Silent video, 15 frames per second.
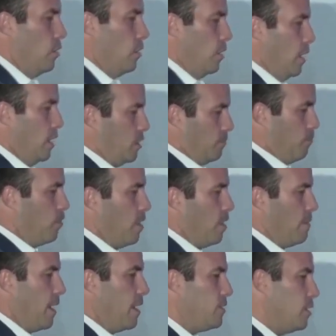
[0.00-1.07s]
It's pretty
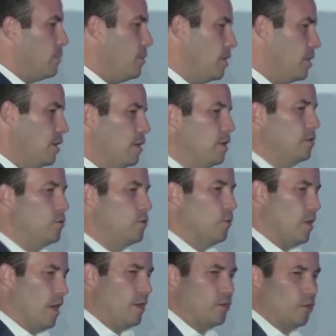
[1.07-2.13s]
amazing because
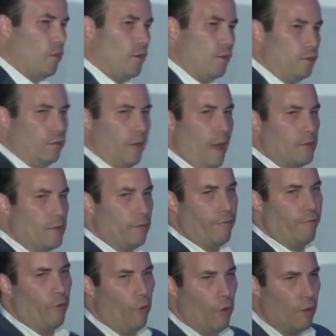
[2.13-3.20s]
when I started in
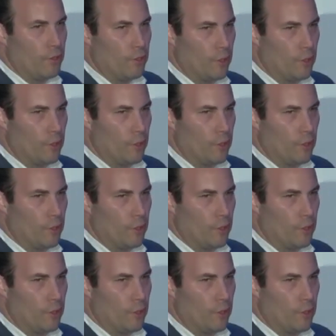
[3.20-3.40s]
2004 as a